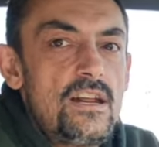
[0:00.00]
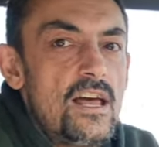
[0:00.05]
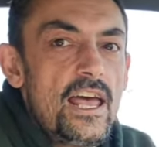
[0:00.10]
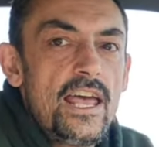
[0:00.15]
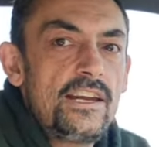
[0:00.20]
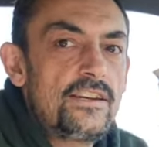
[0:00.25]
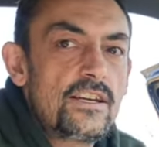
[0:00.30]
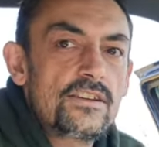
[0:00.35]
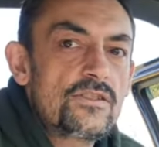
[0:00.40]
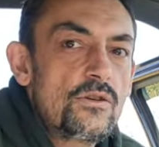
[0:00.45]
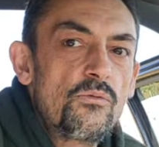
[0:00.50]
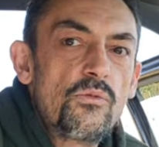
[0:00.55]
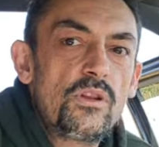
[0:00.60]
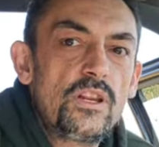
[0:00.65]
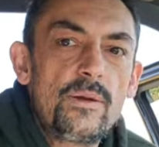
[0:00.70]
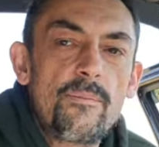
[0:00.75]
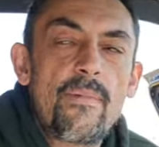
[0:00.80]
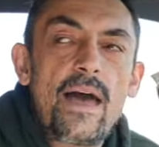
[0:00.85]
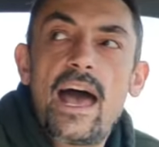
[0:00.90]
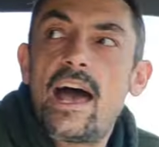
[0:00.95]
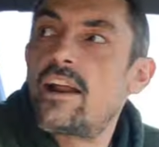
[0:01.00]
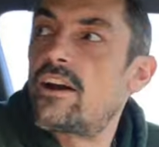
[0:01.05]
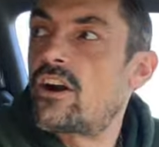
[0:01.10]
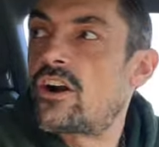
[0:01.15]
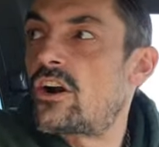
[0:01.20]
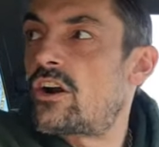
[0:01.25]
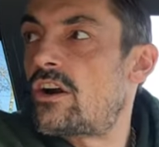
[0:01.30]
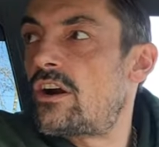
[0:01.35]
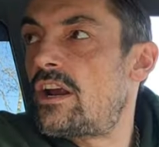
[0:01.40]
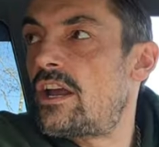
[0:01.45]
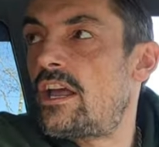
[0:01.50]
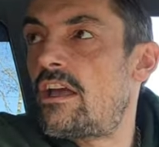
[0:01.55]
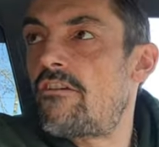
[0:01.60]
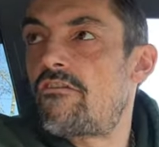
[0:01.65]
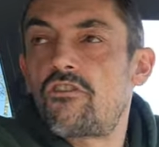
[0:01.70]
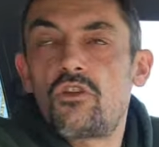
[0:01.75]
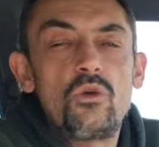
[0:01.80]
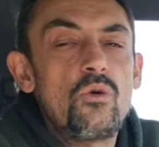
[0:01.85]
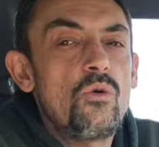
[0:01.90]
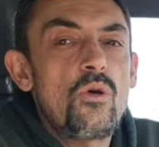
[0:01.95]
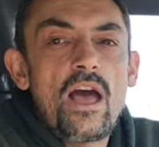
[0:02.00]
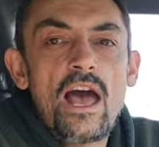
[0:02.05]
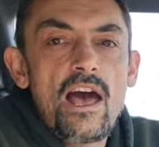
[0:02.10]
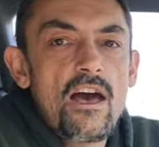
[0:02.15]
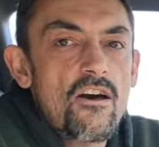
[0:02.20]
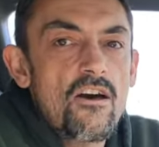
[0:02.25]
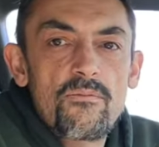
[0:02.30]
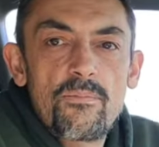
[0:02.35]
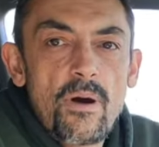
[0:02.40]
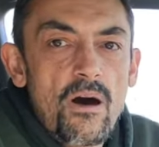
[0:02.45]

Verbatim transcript: it doesn't really matter if you have